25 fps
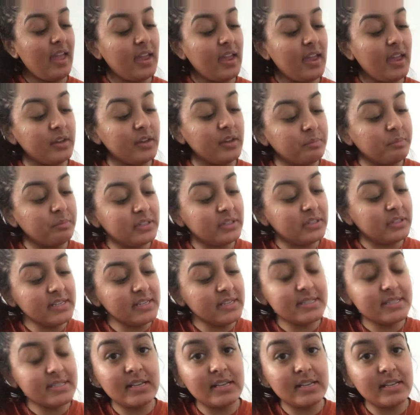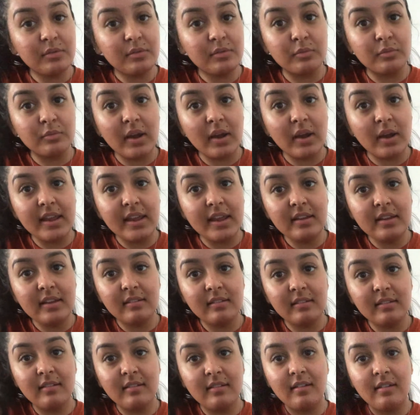and you place it right
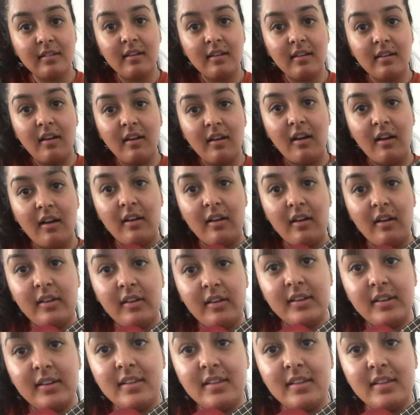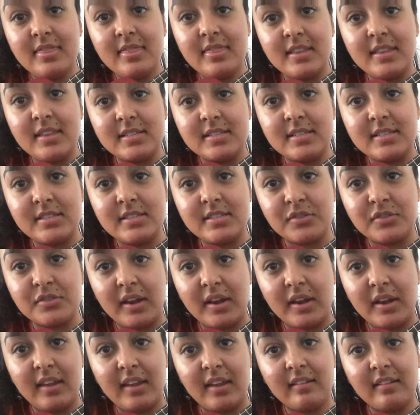on this
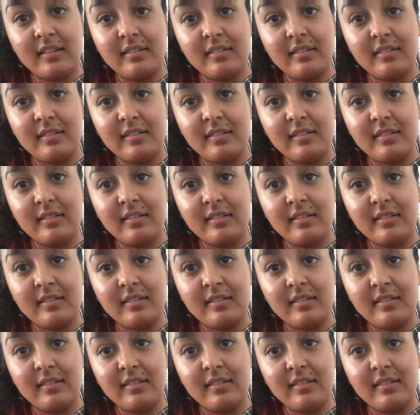string.